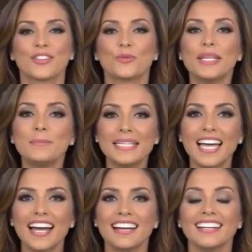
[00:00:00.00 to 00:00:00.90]

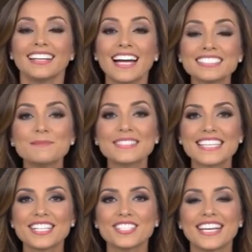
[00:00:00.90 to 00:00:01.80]
3PL,
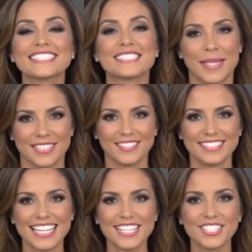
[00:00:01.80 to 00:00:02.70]
customization and
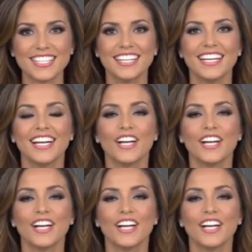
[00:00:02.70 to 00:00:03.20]
specialization,